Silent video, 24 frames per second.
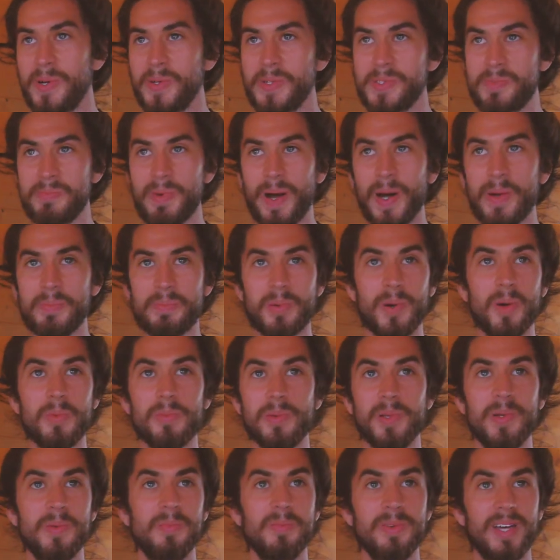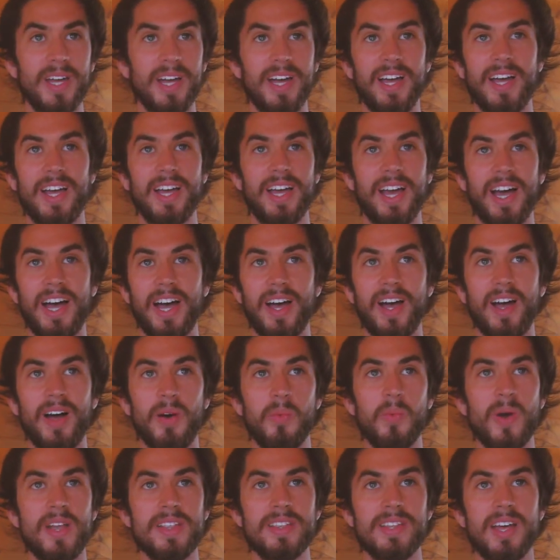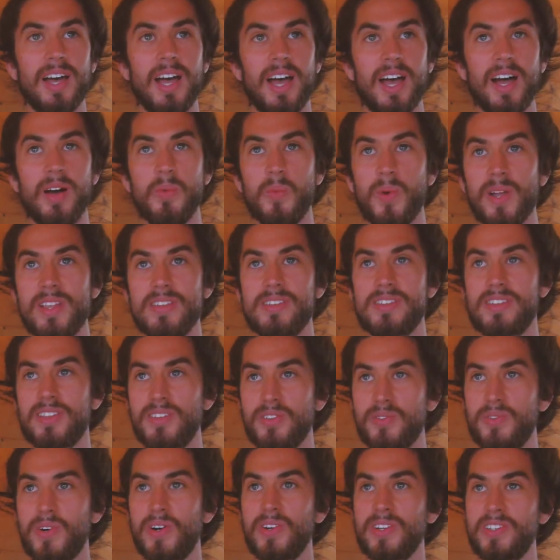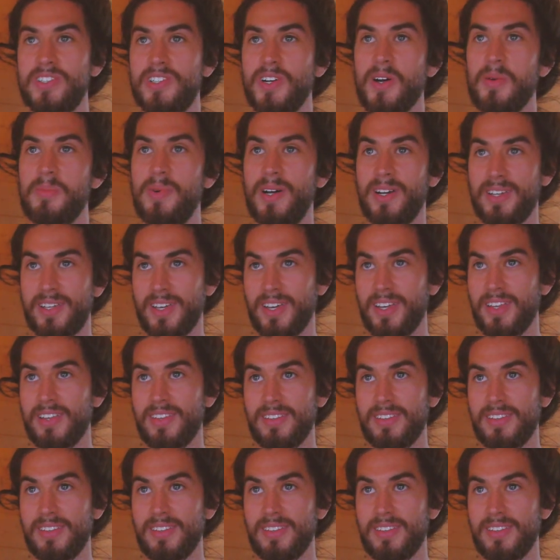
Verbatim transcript: It was my problem. I, I went I went to the wrong job, I guess.